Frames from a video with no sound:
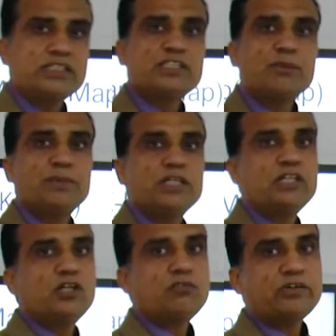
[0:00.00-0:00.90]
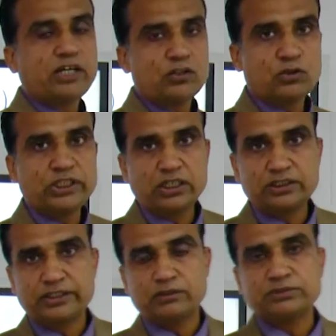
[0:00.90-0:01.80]
is the meaning of canonical
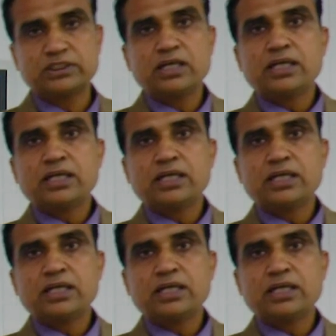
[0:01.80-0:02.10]
terms?